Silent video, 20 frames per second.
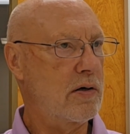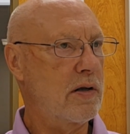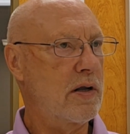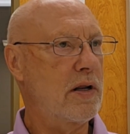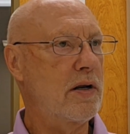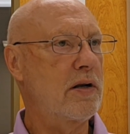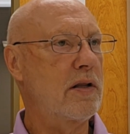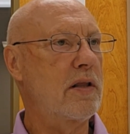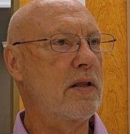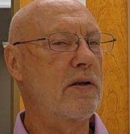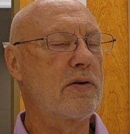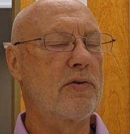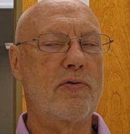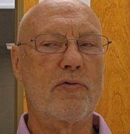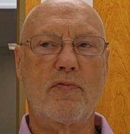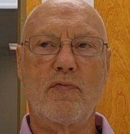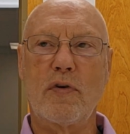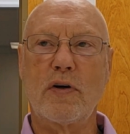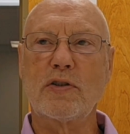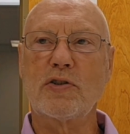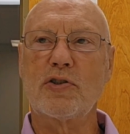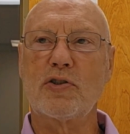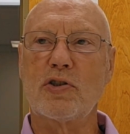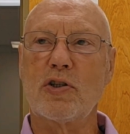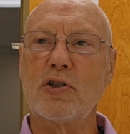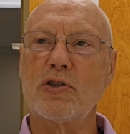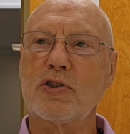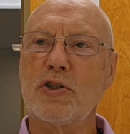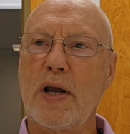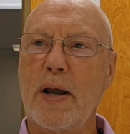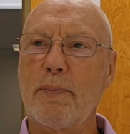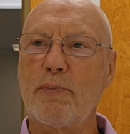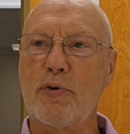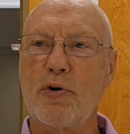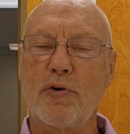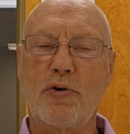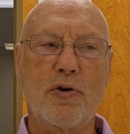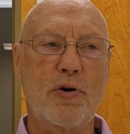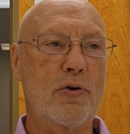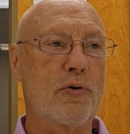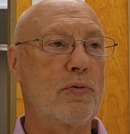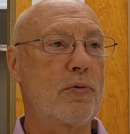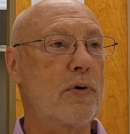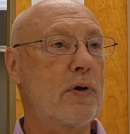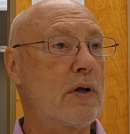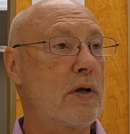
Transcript: into verses in chapter 2.